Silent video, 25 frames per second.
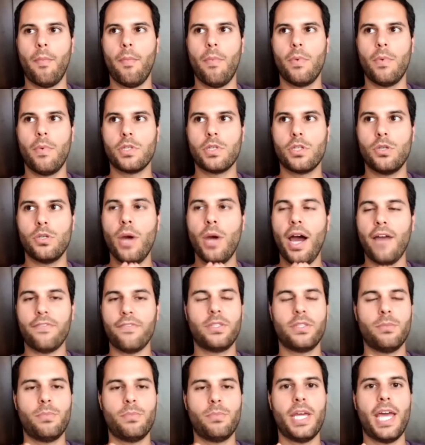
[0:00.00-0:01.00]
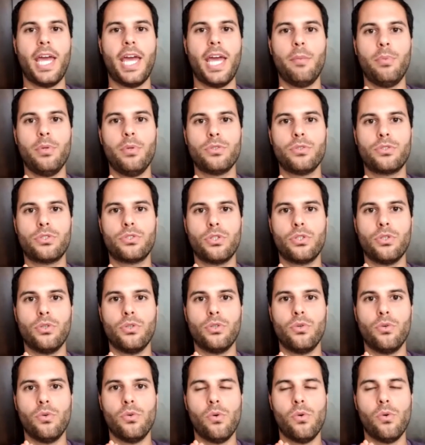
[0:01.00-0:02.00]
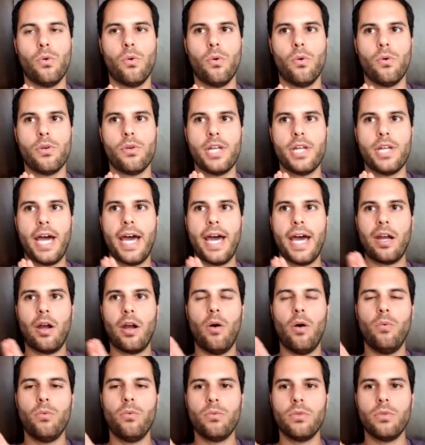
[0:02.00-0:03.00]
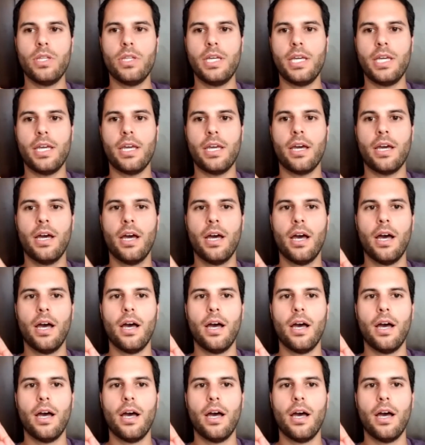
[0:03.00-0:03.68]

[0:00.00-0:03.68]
you have to be able to not only